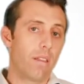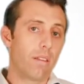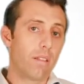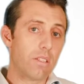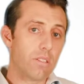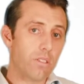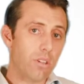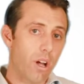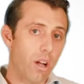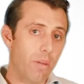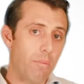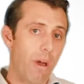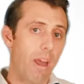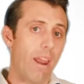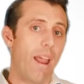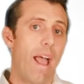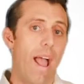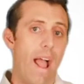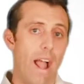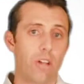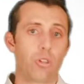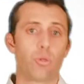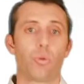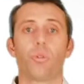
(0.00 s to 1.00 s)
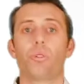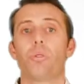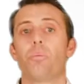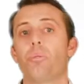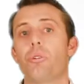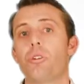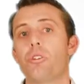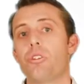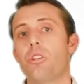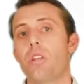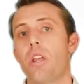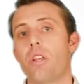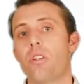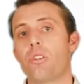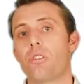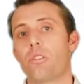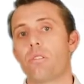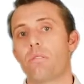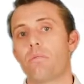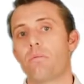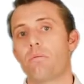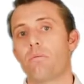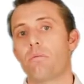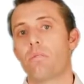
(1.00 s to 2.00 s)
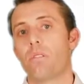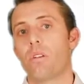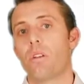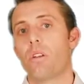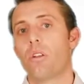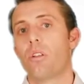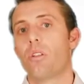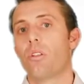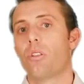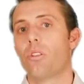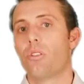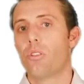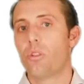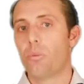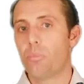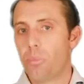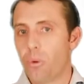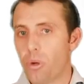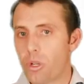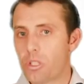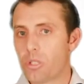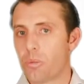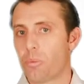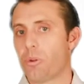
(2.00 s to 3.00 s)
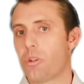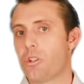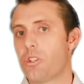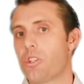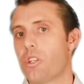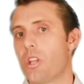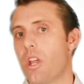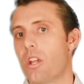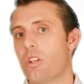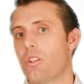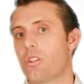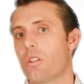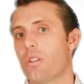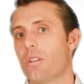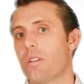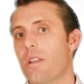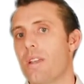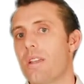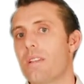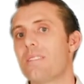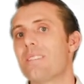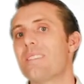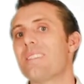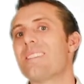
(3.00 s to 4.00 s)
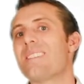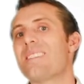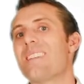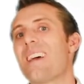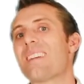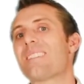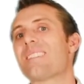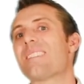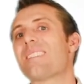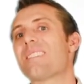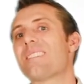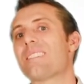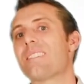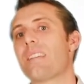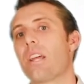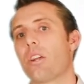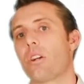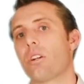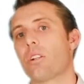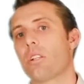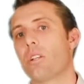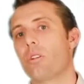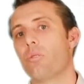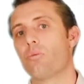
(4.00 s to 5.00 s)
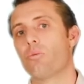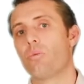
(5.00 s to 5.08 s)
Let's talk about actual depreciation. The book depreciation isn't necessarily